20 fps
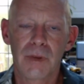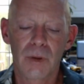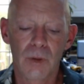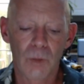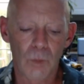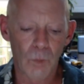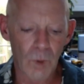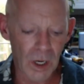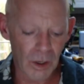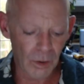
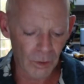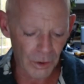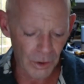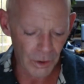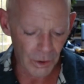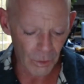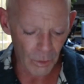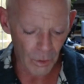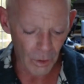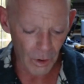Well,
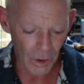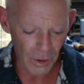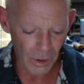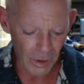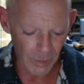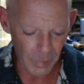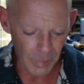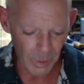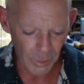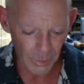your
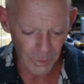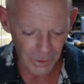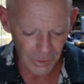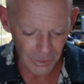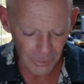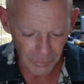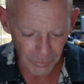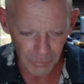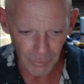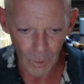ability
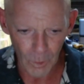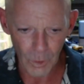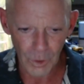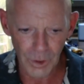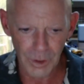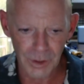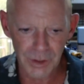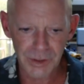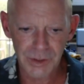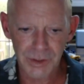to
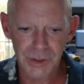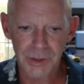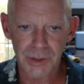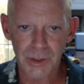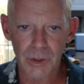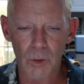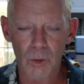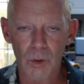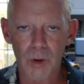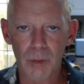focus,
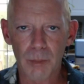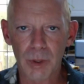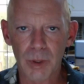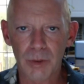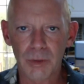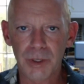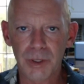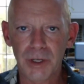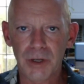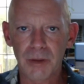your
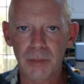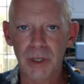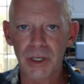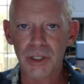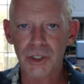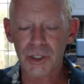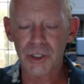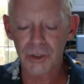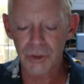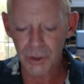ability to
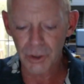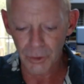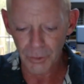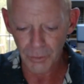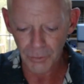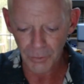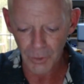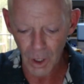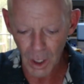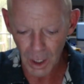make sure your
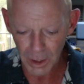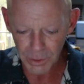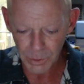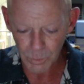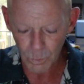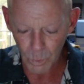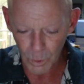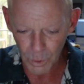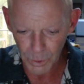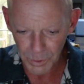thoughts,
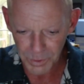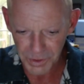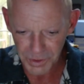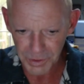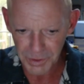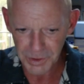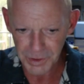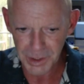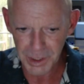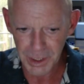words,
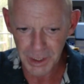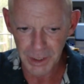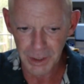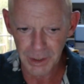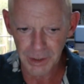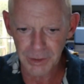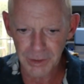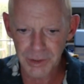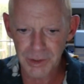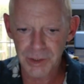and
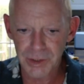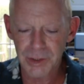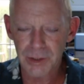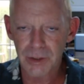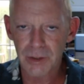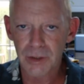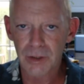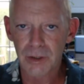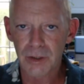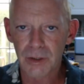deeds
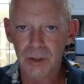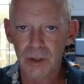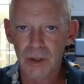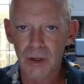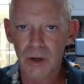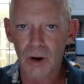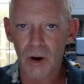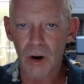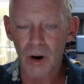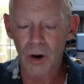
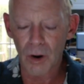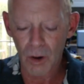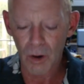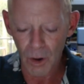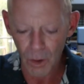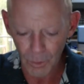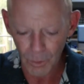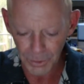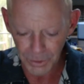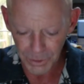are
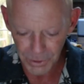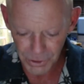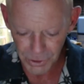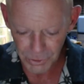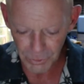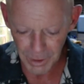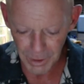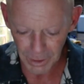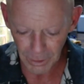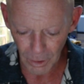all in a
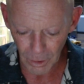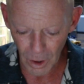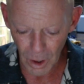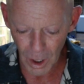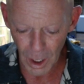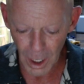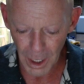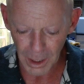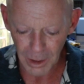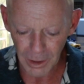straight
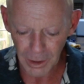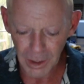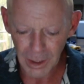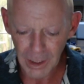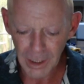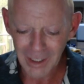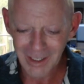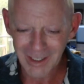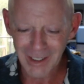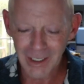line
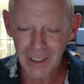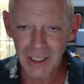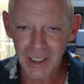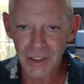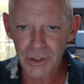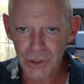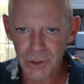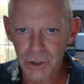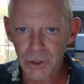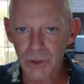
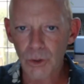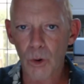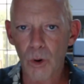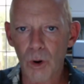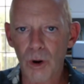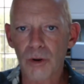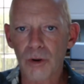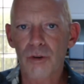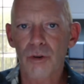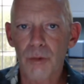is
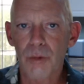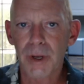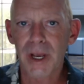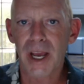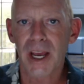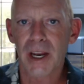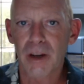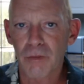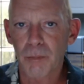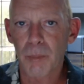your
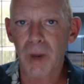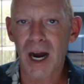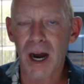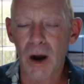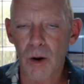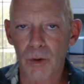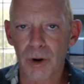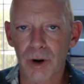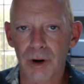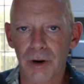creative
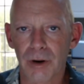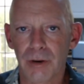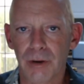power.